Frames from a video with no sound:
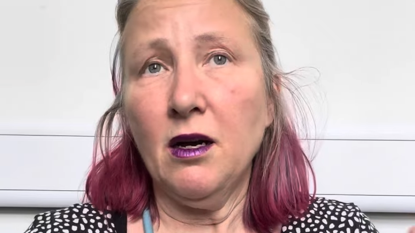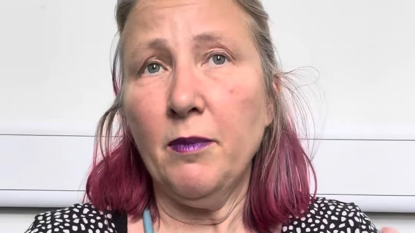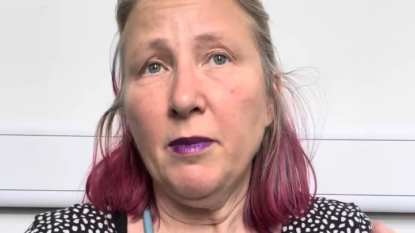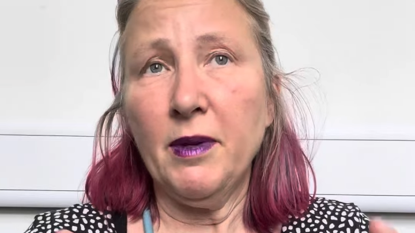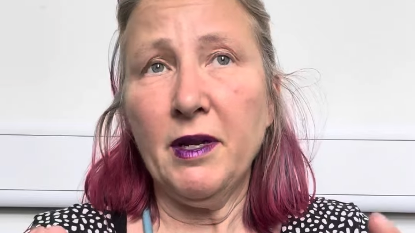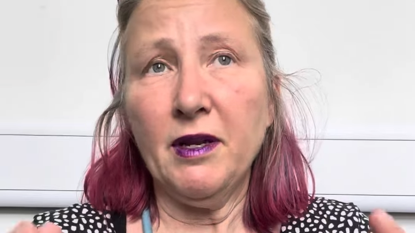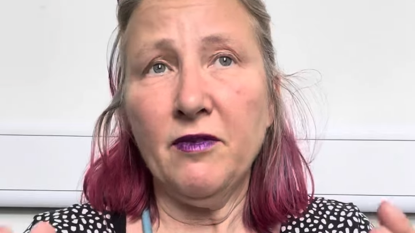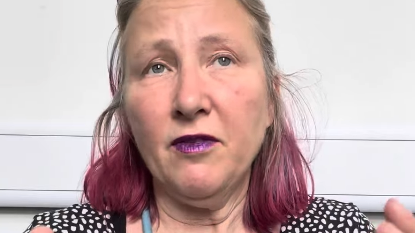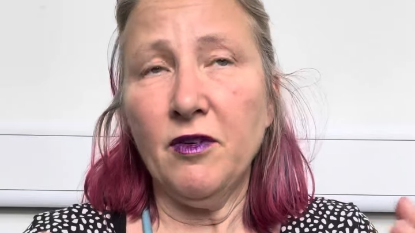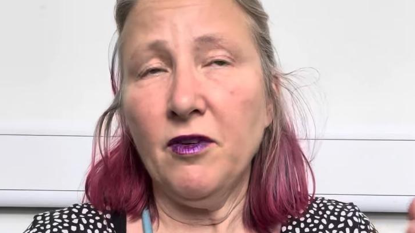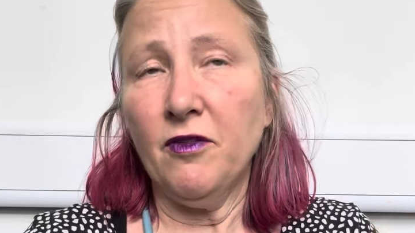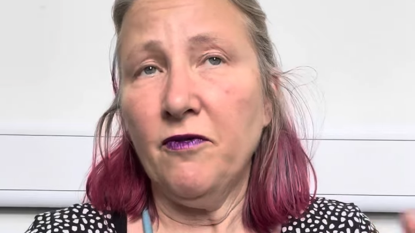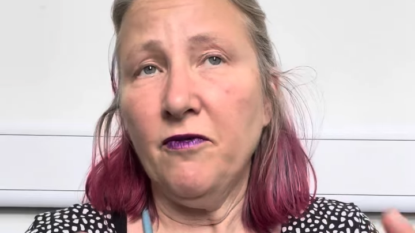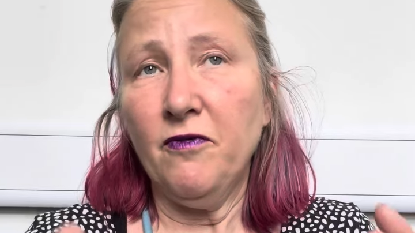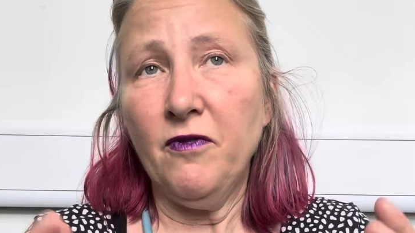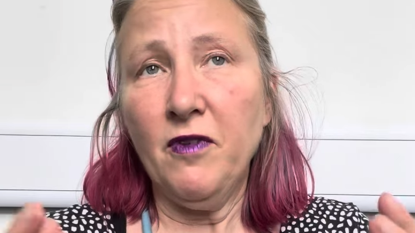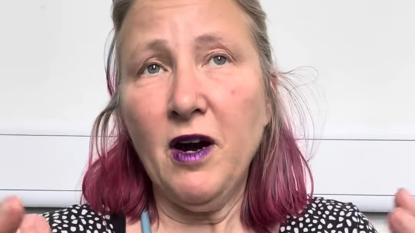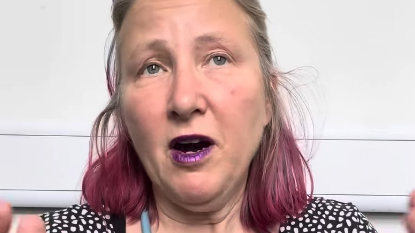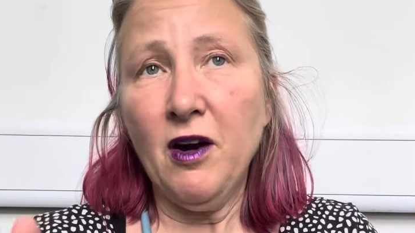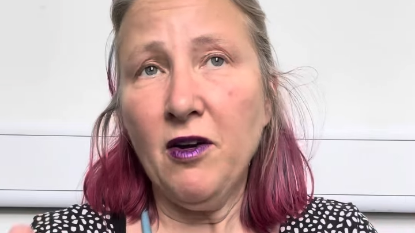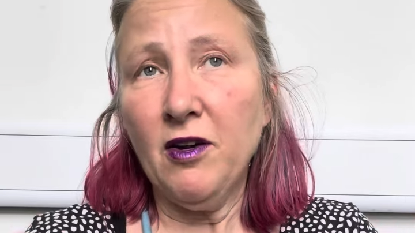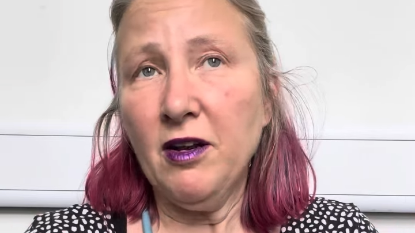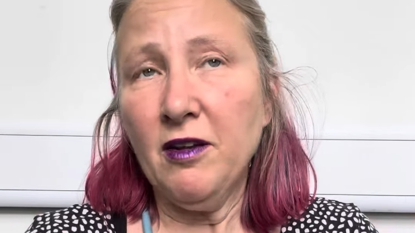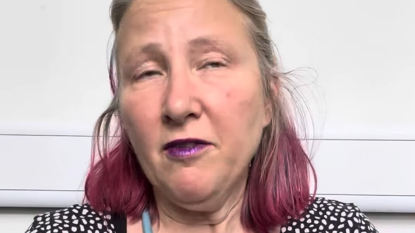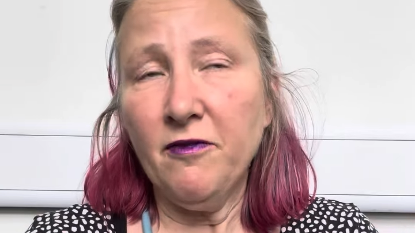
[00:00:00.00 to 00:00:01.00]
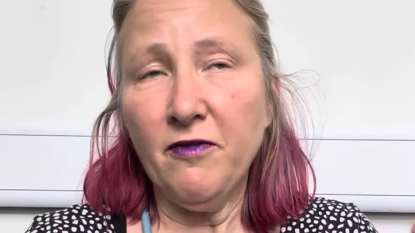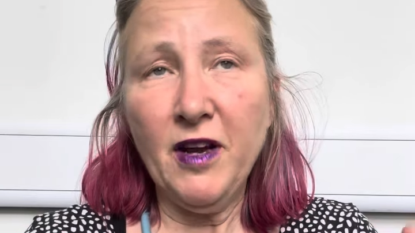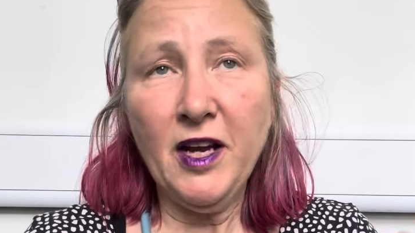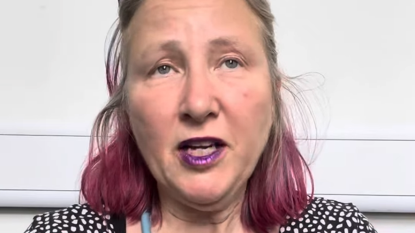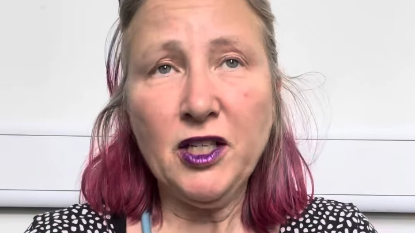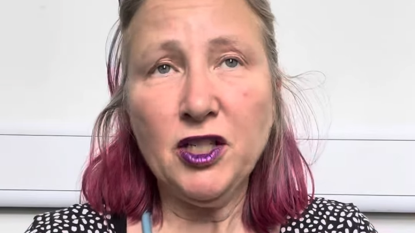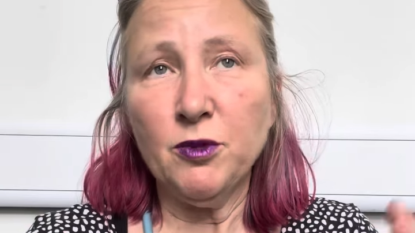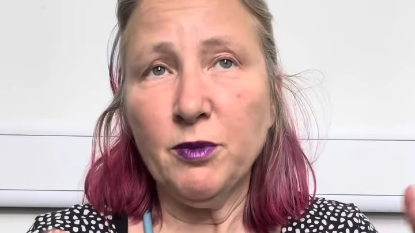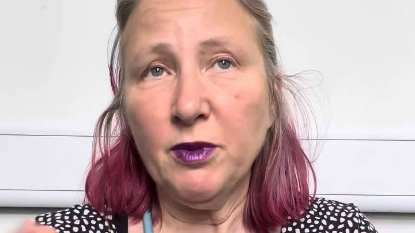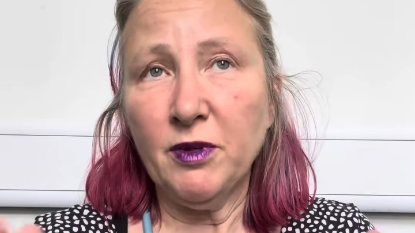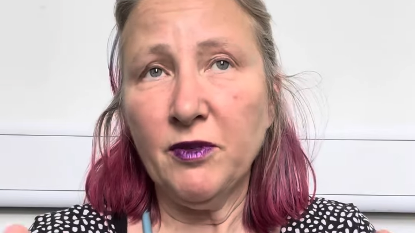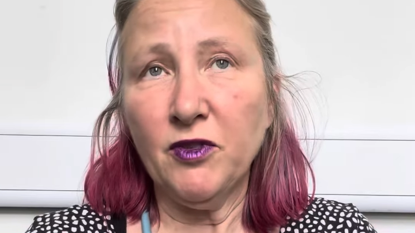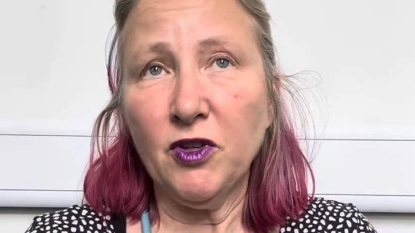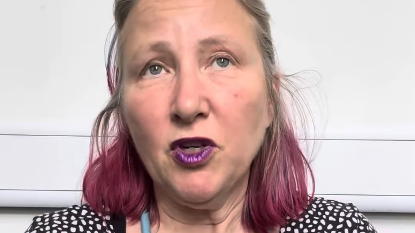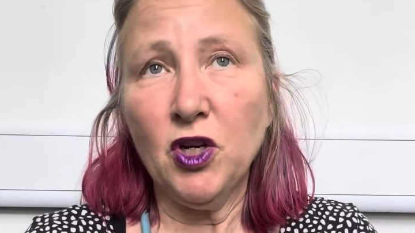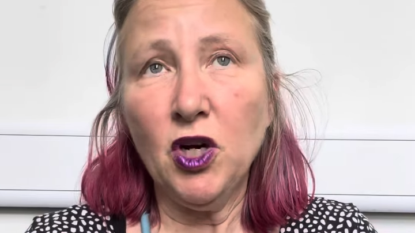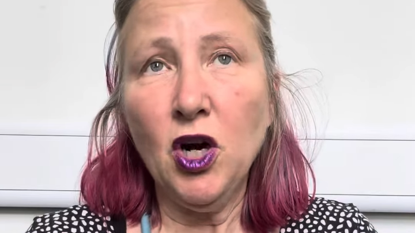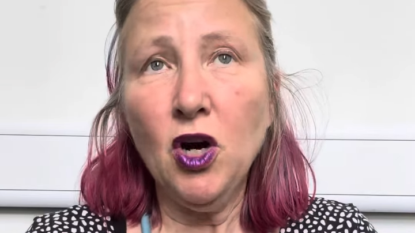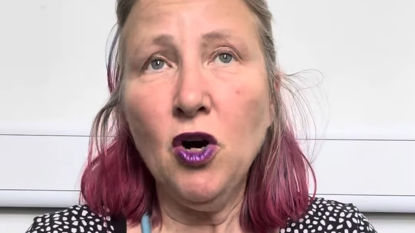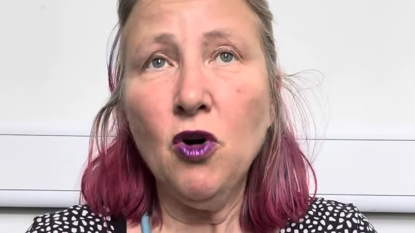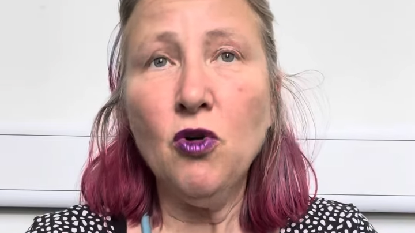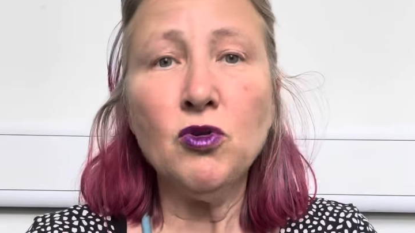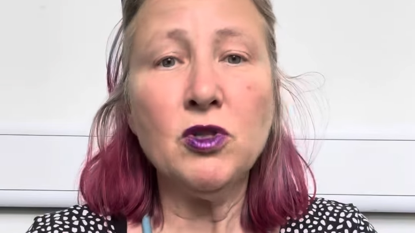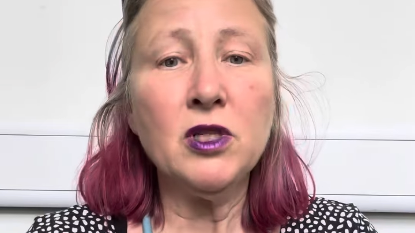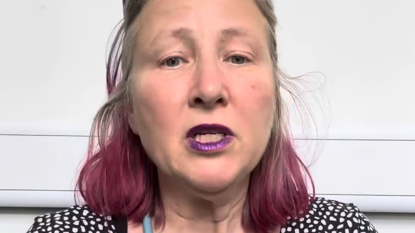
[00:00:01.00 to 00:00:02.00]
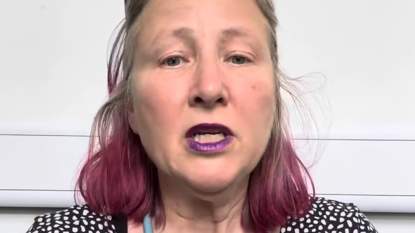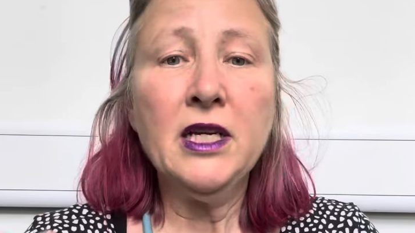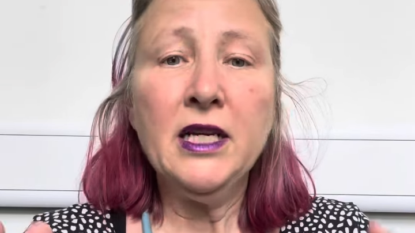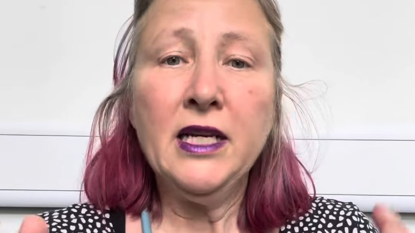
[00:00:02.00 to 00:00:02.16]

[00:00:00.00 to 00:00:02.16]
bit of a viral infection, a bit of a cold,